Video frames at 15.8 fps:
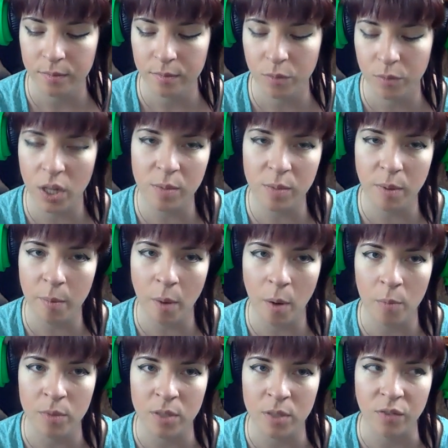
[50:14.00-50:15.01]
Plus, my
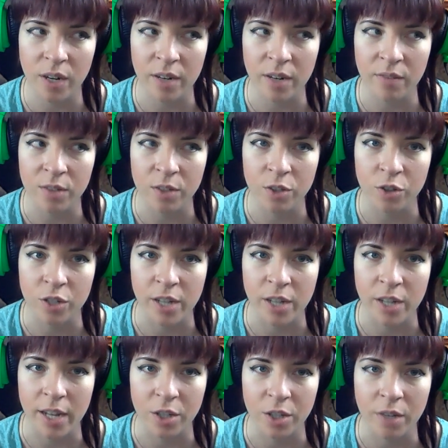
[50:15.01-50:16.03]
mom was afraid of the tree
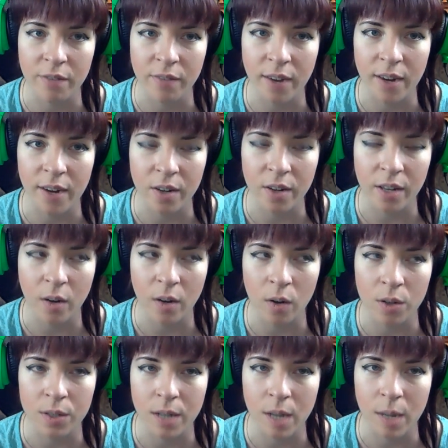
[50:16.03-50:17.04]
catching on fire like
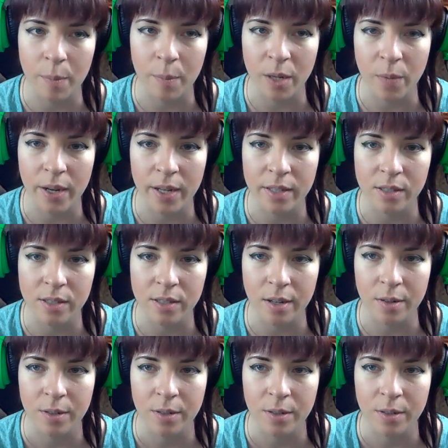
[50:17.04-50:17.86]
all the time anyway, so.